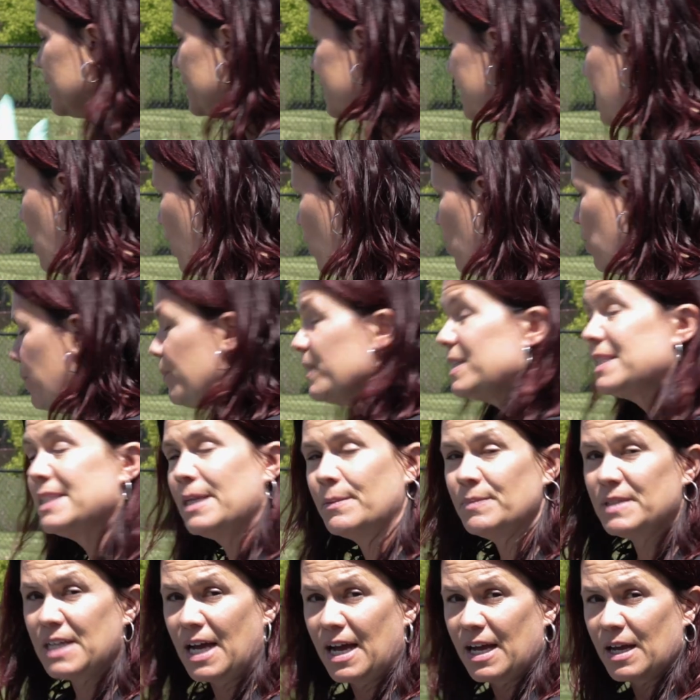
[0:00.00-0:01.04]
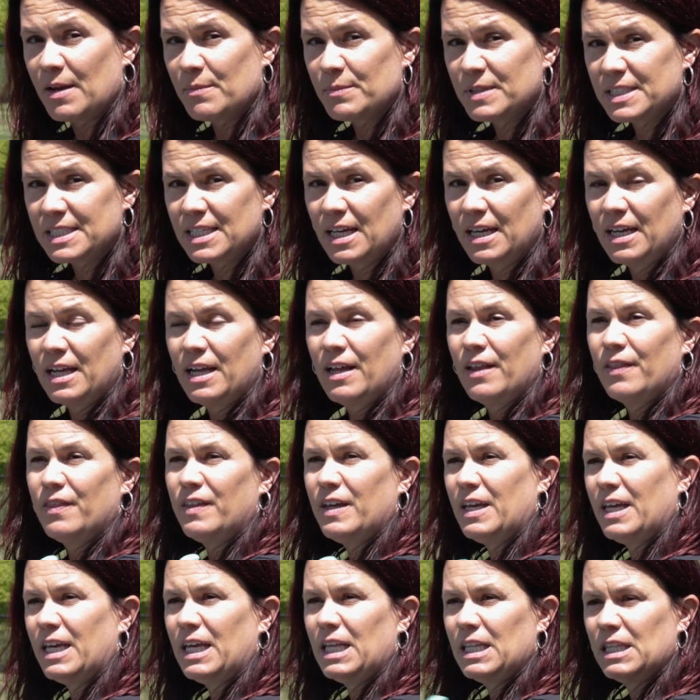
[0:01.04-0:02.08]
So, but sometimes
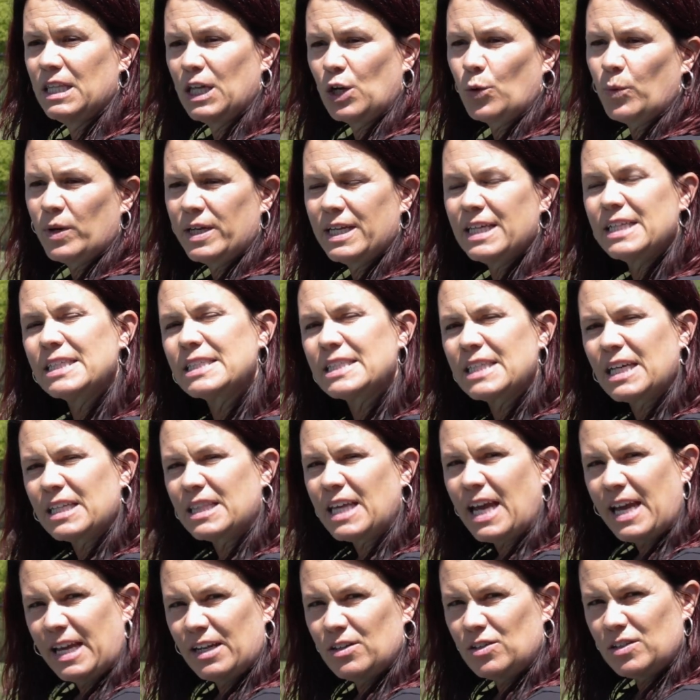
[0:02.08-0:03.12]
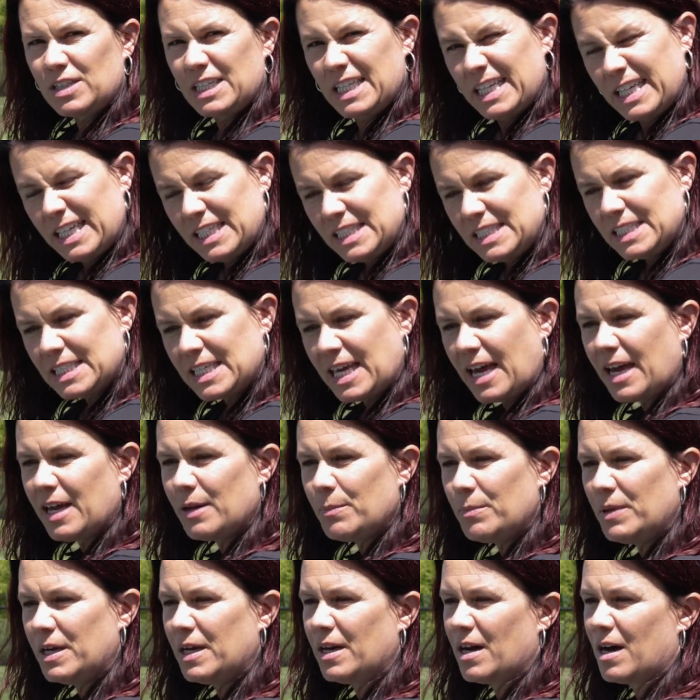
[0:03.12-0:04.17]
the liquid inside the anal glands
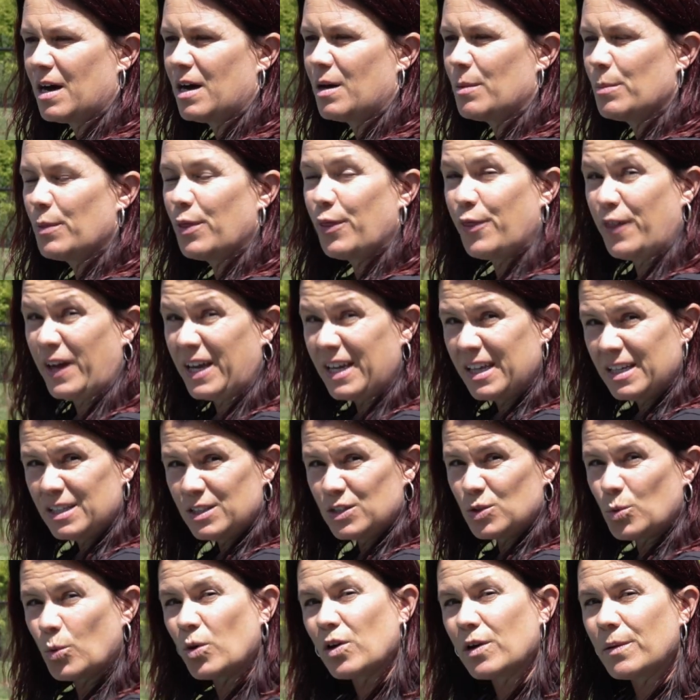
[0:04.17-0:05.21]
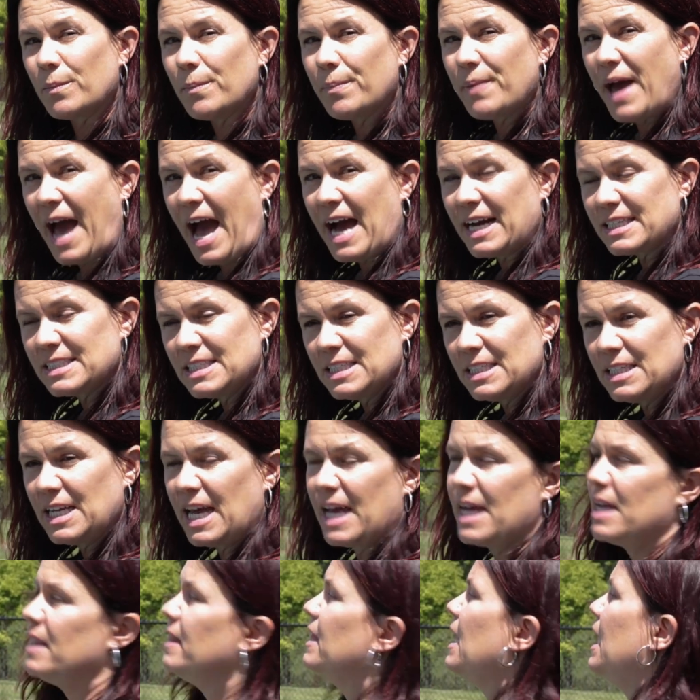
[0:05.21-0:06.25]
can become thickened or impacted,
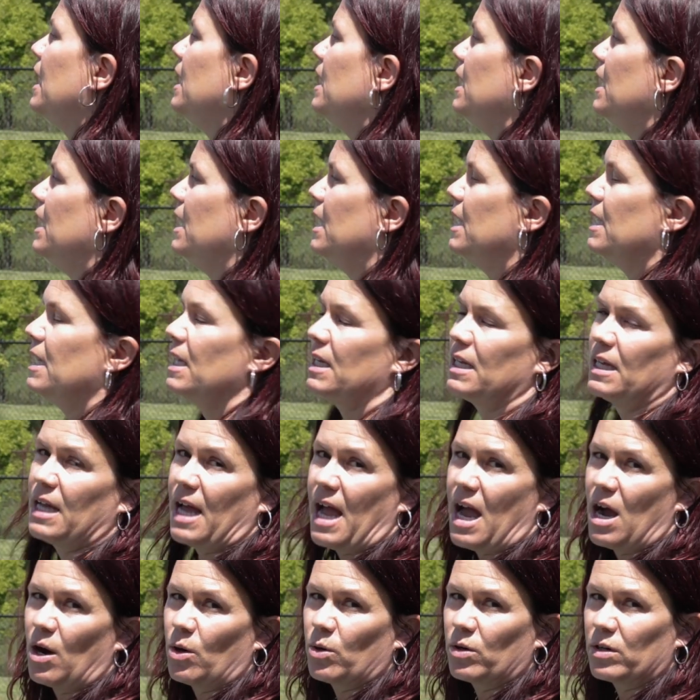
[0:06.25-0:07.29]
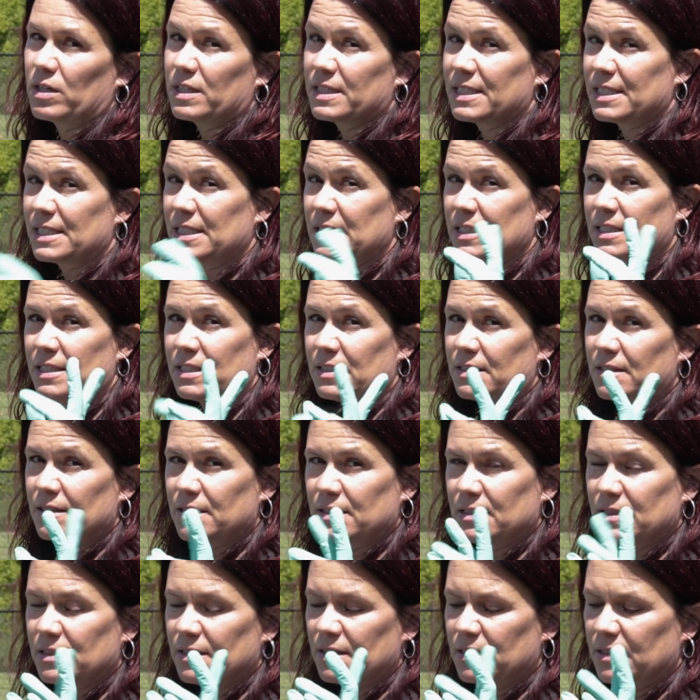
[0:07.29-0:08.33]
and they need our
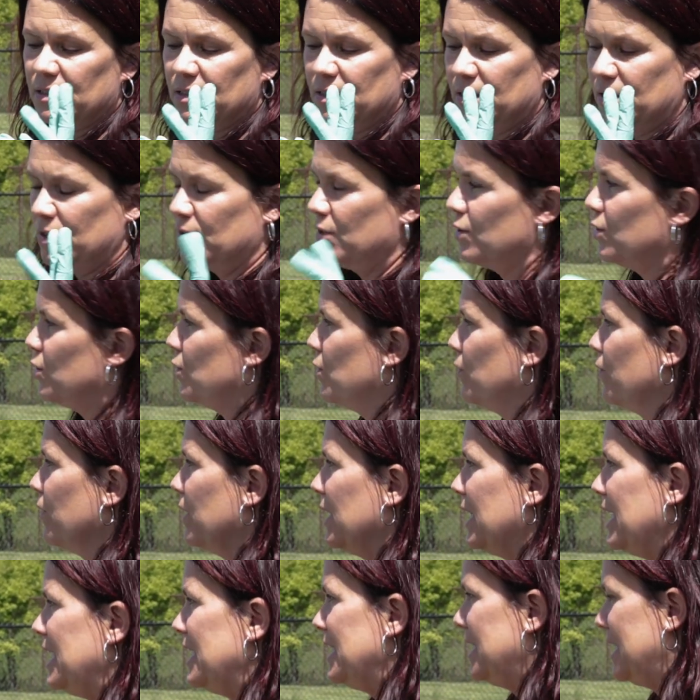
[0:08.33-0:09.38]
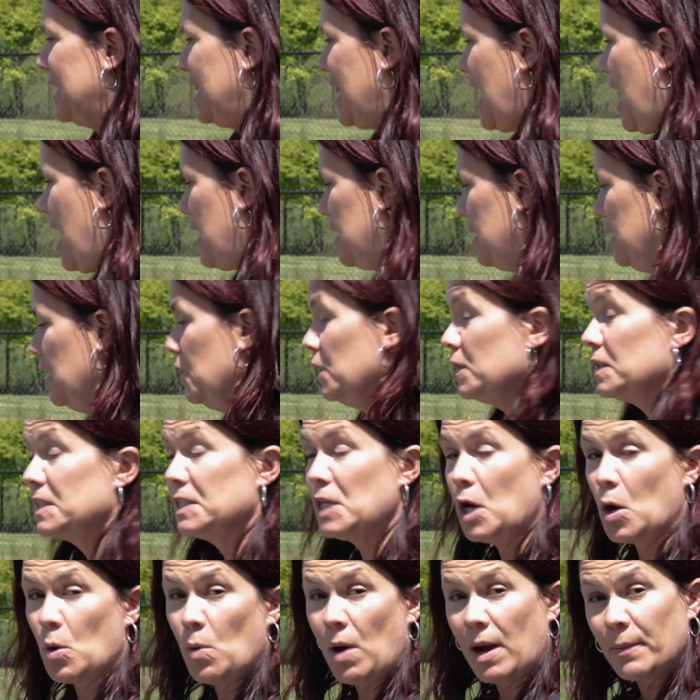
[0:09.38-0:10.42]
assistance to release that.
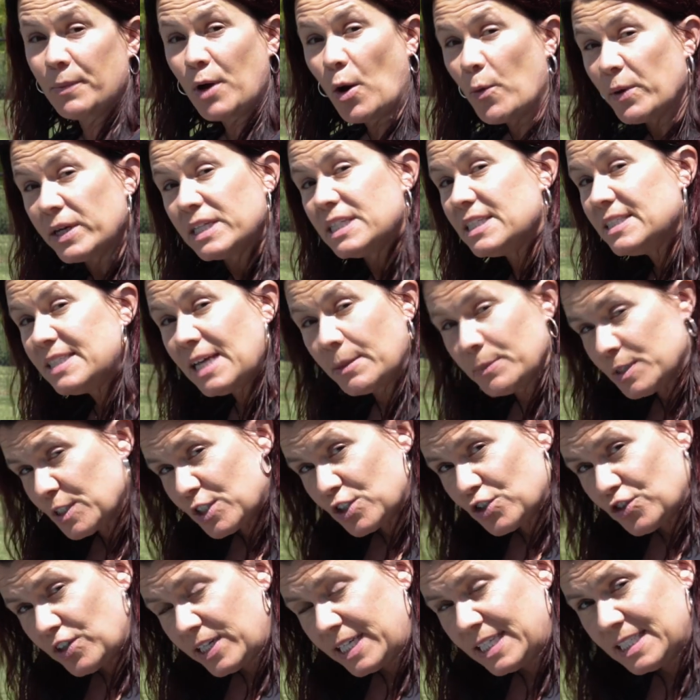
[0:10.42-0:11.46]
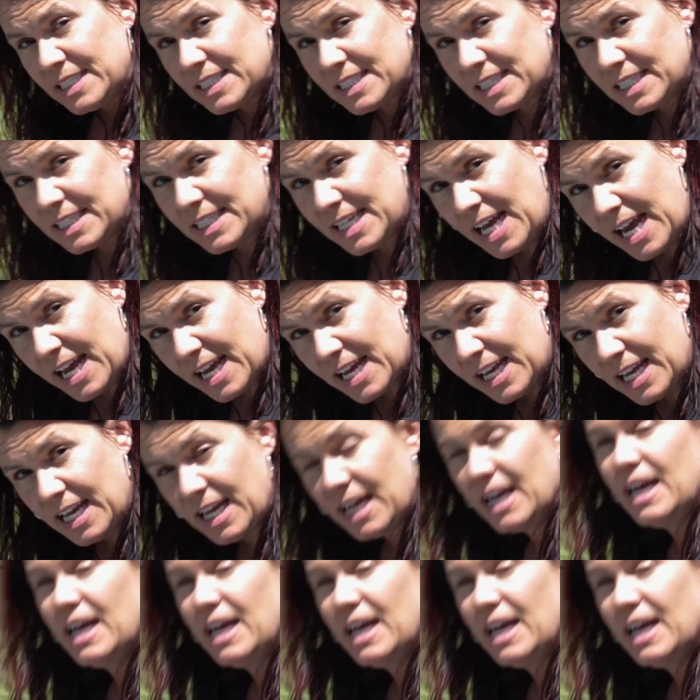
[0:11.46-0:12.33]
So I'm going to demonstrate today